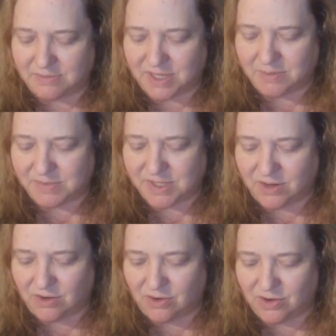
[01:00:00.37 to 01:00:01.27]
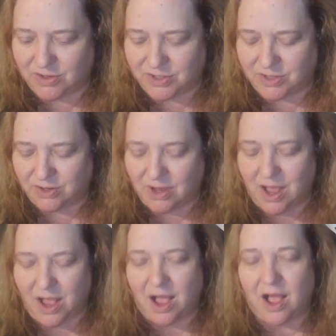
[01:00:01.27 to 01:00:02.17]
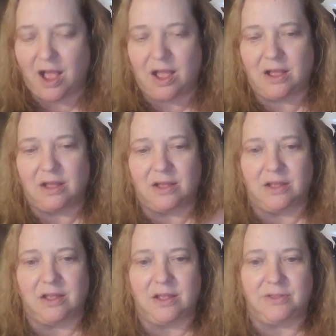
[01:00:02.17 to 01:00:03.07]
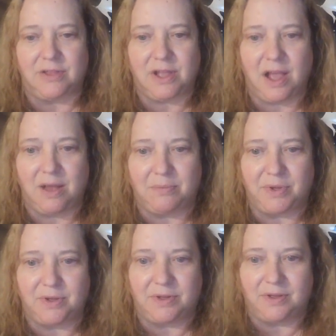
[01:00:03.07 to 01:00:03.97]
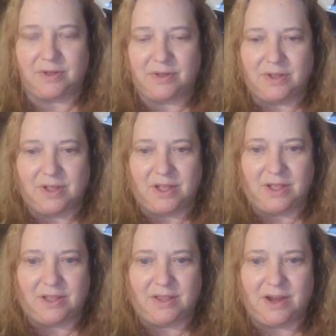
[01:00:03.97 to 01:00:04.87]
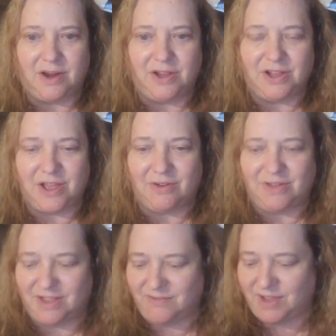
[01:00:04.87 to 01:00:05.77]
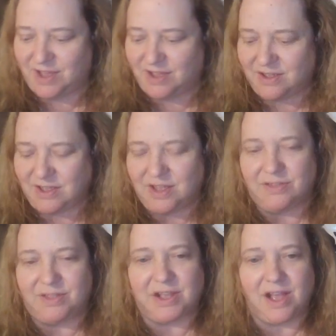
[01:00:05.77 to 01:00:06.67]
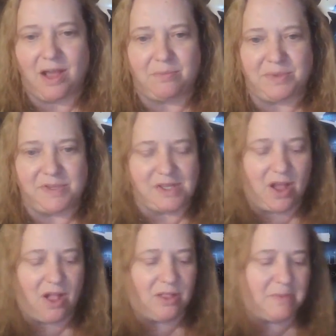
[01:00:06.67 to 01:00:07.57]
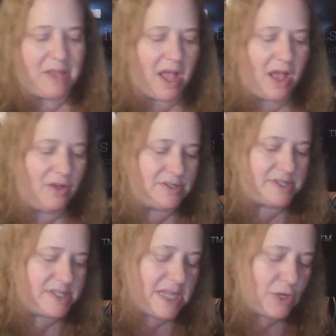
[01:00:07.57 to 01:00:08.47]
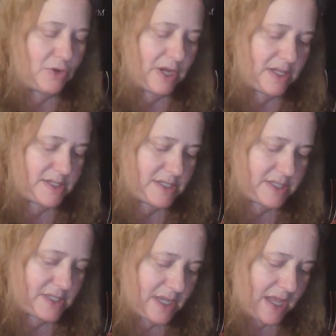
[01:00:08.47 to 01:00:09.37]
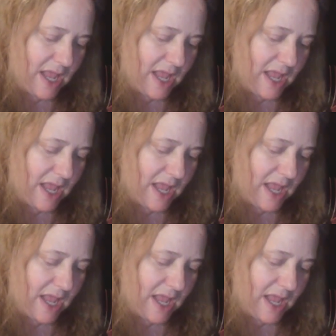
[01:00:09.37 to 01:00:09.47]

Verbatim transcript: sometimes they're hard to... Ah, the cup. There you go, Olivia. The cup is all about secrets